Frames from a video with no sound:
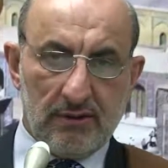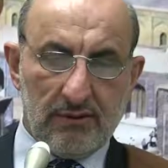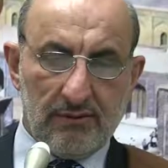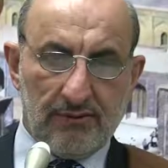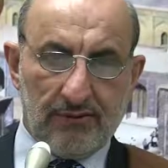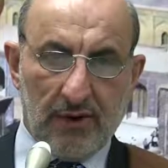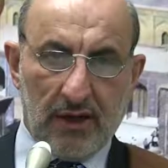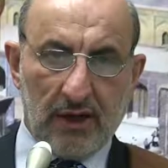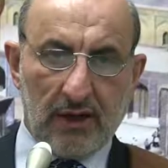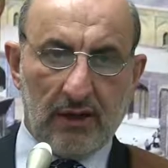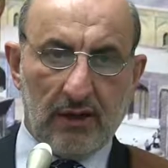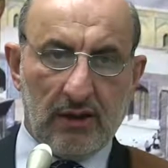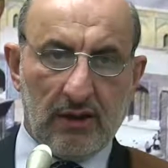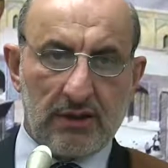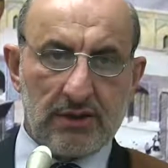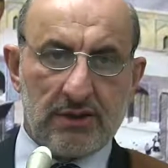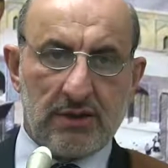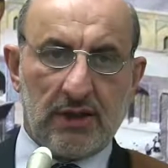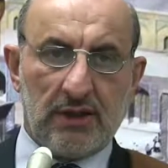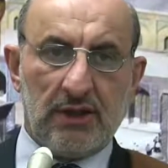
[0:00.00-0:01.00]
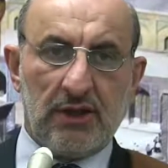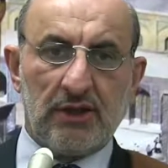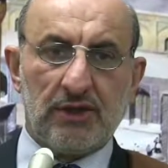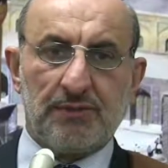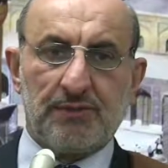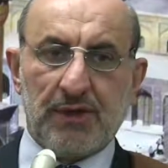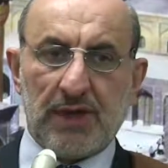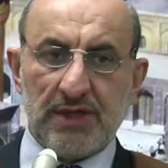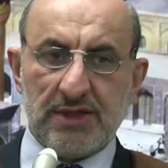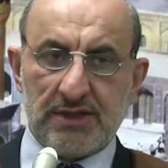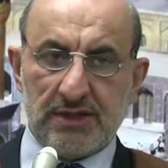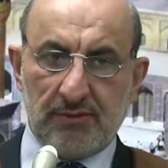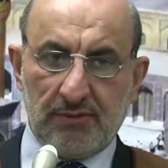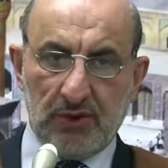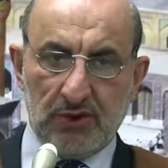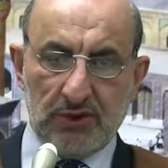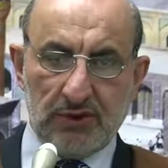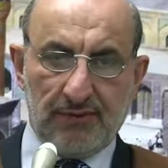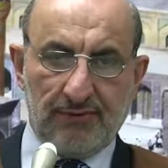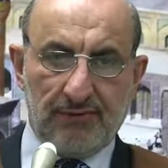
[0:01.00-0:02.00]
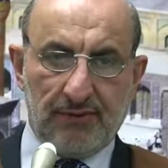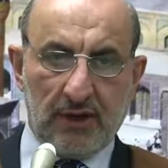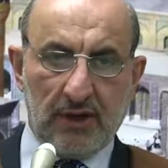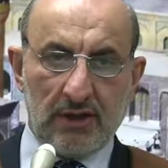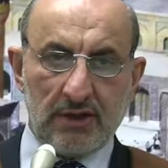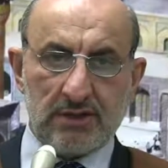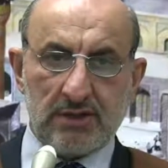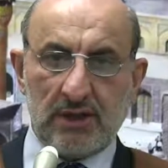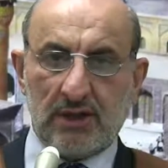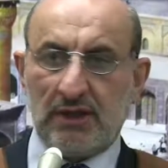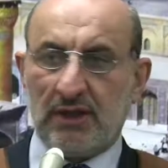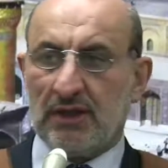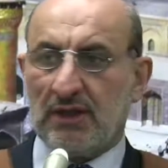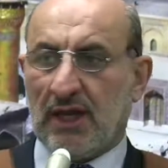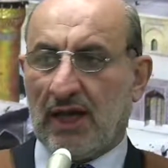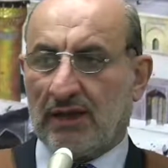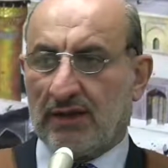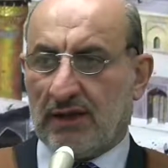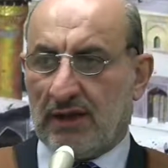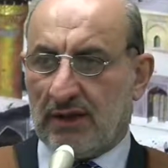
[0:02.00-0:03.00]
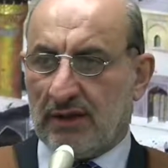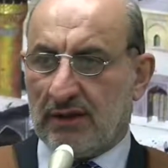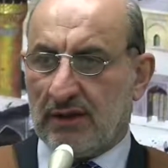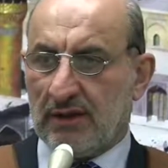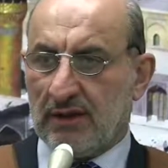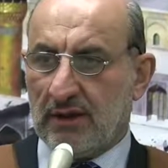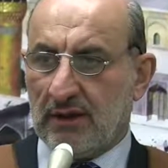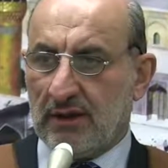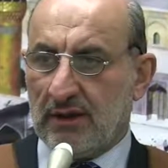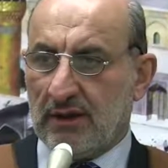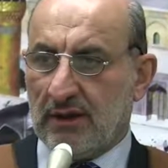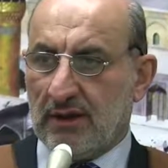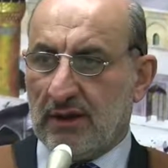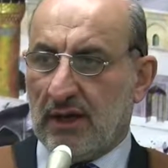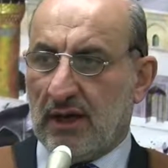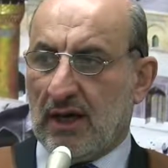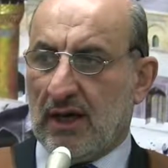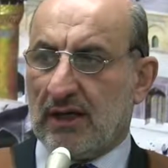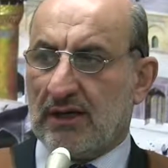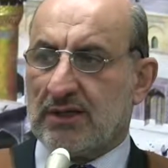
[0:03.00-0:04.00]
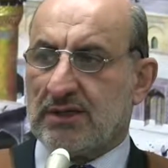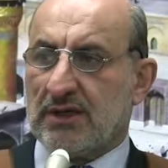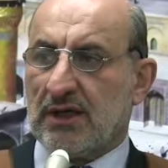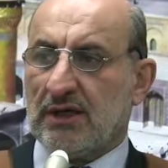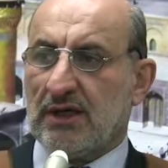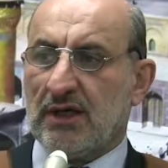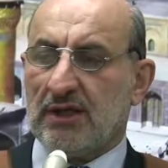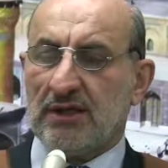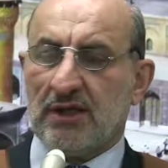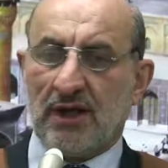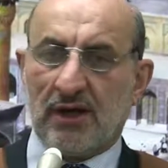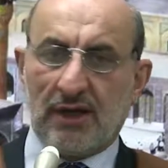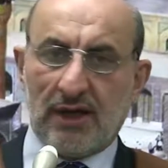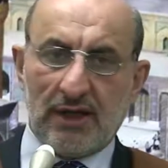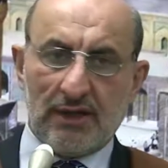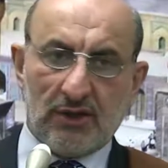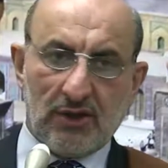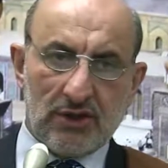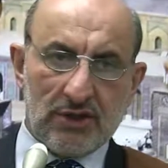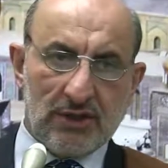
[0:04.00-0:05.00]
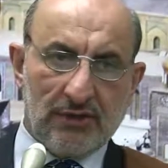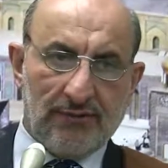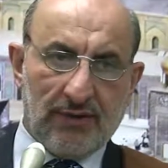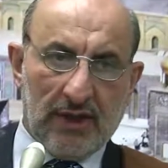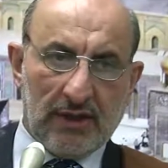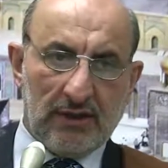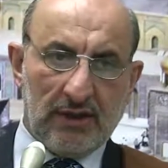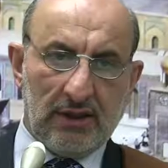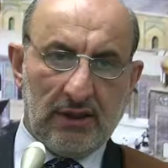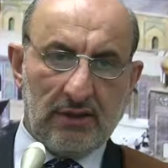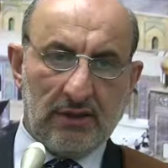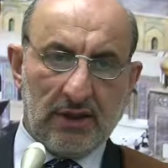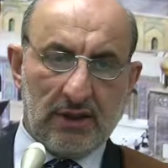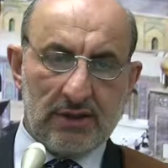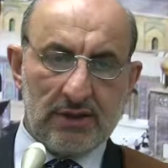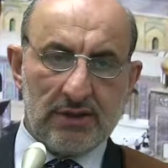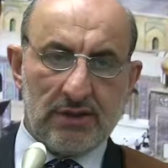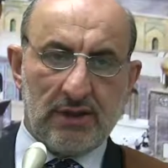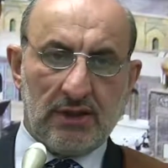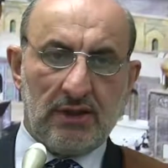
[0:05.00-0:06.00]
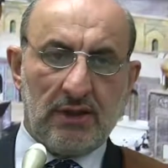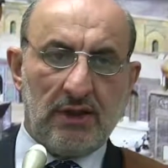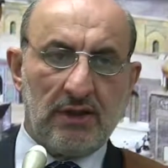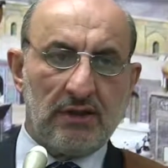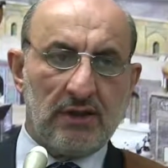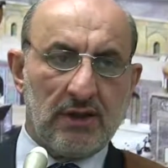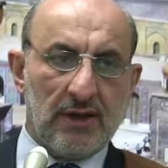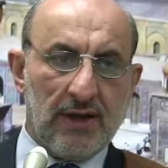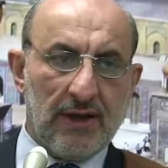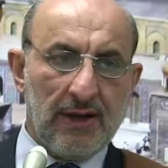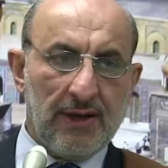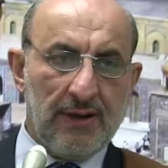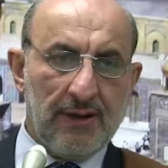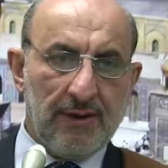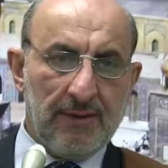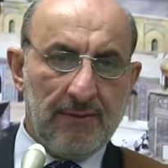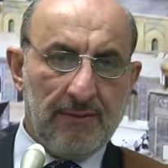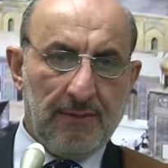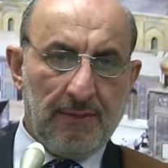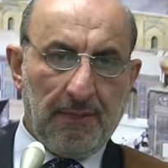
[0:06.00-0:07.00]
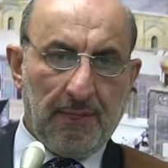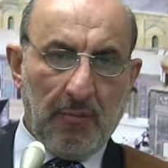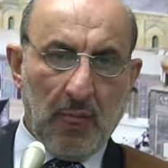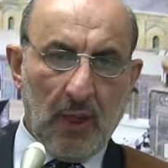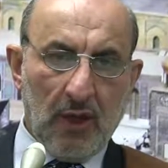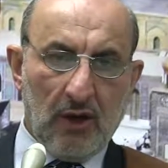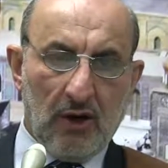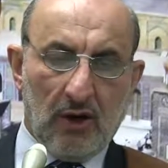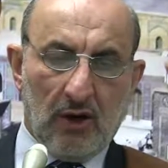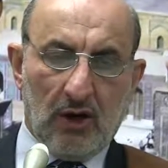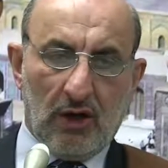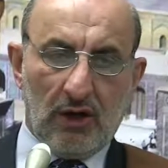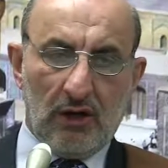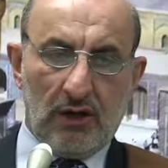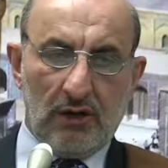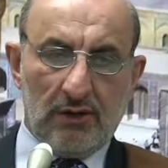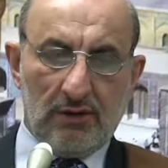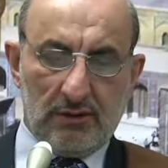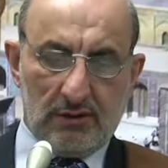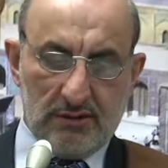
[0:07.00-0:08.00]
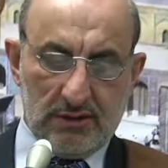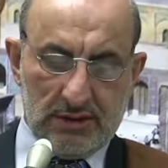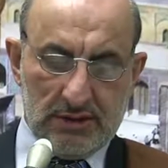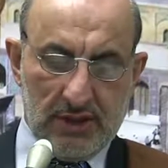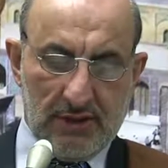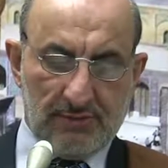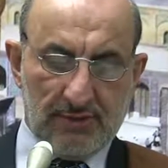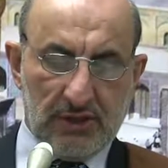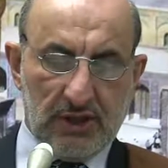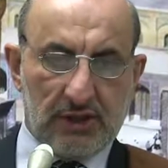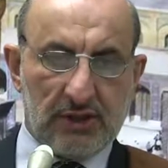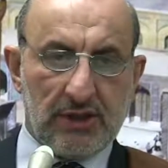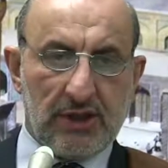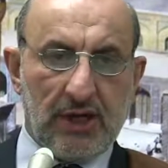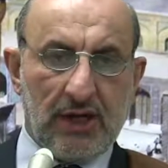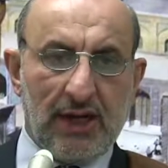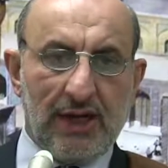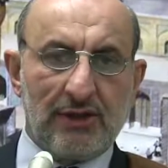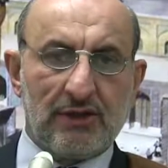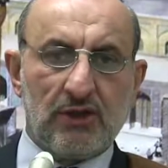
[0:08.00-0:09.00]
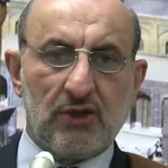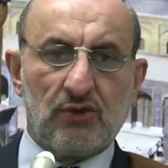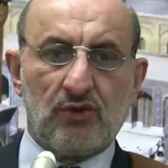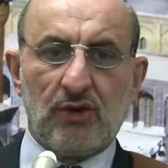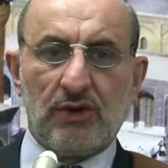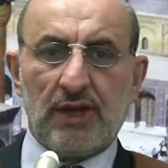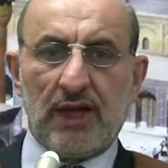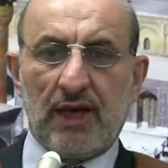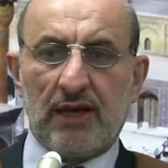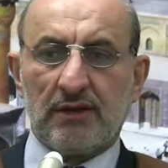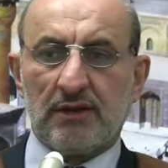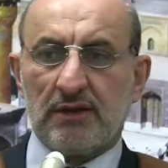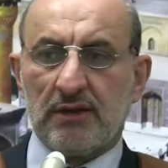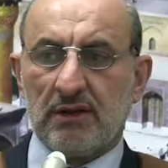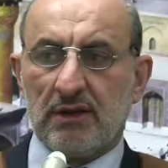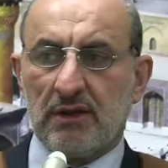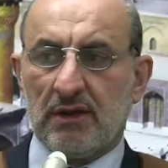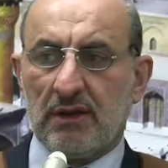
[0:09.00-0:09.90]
fiqh, studied principles of fiqh, studied hadith, and studied narrators of hadith, and studied all subjects related to that,